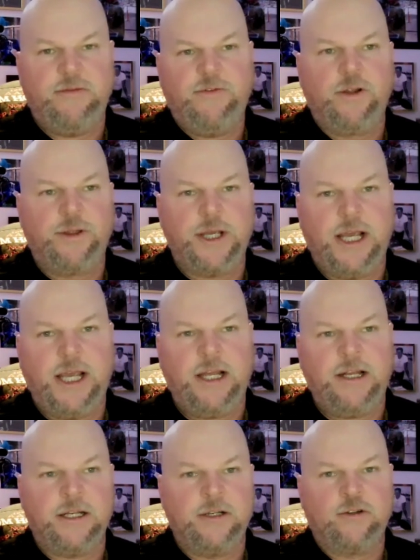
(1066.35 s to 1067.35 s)
filthy
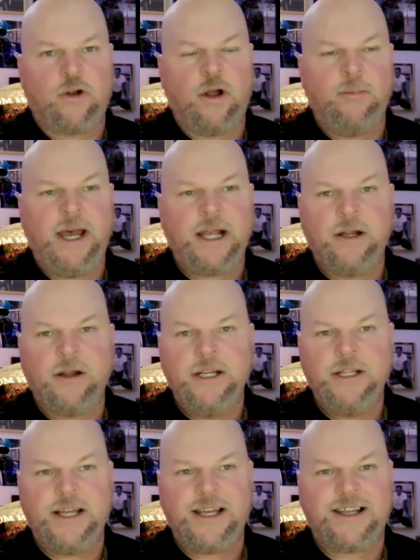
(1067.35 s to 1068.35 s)
hand and crawl back
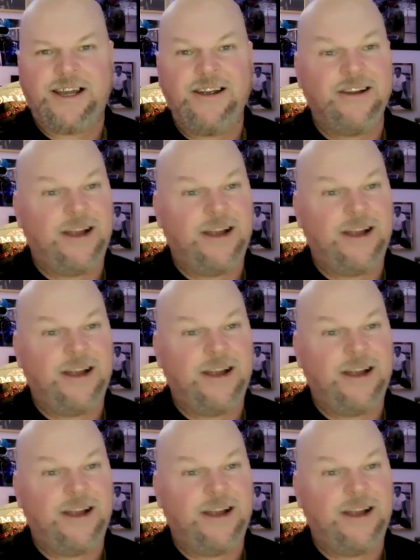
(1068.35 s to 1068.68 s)
underneath that car.